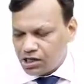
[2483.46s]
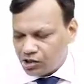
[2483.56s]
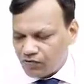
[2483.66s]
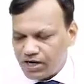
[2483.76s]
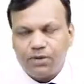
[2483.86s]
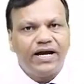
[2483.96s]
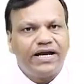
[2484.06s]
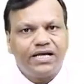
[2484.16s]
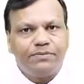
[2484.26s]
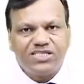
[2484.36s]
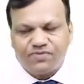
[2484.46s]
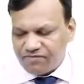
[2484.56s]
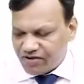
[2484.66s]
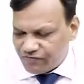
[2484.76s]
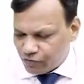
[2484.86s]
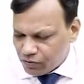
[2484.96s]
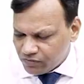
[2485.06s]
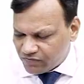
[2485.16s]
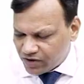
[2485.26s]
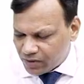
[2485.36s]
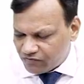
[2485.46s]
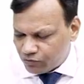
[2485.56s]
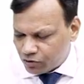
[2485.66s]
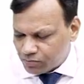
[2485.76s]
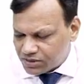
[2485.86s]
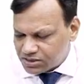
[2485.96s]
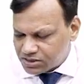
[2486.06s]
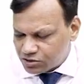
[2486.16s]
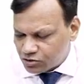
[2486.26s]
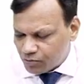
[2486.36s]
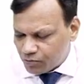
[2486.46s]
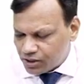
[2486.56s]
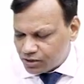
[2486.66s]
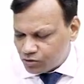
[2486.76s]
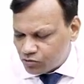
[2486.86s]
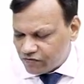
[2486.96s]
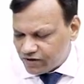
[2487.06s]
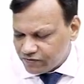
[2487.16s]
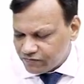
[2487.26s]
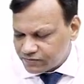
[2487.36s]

20 by 80 means 1 by 4. 1 by 4 means 0.25.